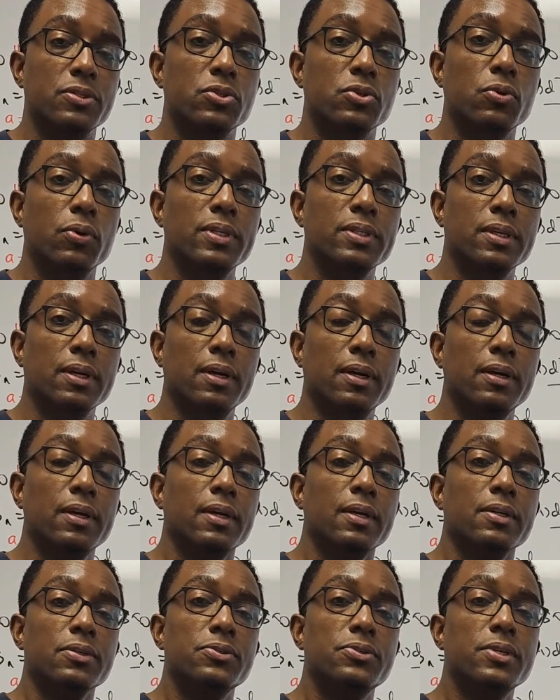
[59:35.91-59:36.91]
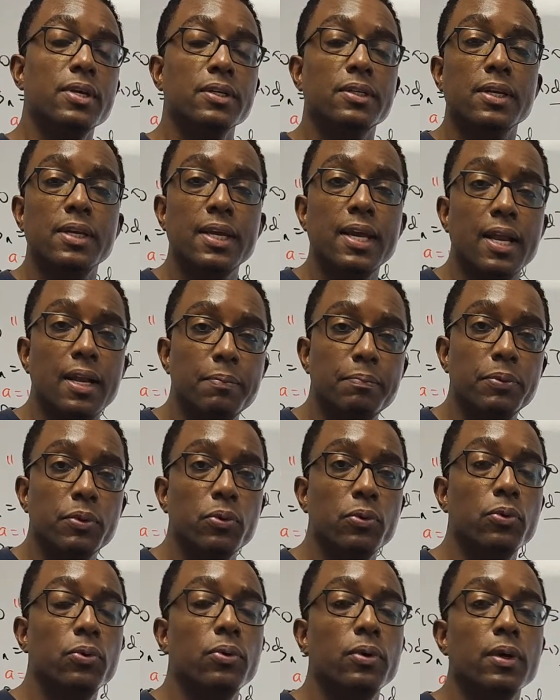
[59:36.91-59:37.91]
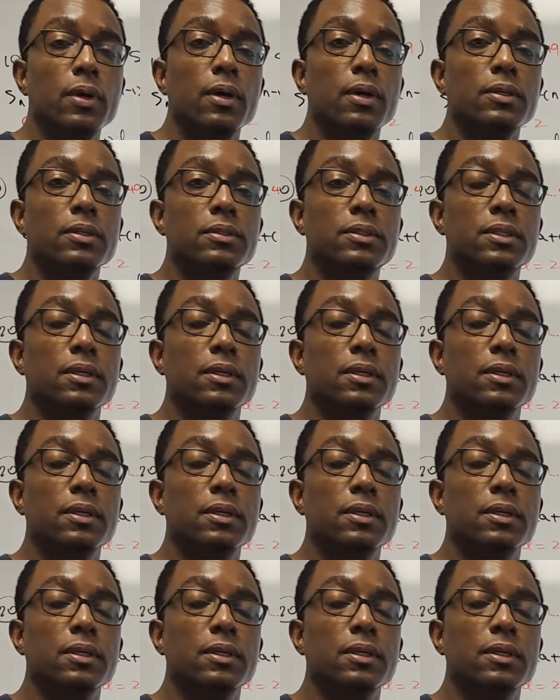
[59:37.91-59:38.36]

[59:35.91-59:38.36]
It's going to certainly help you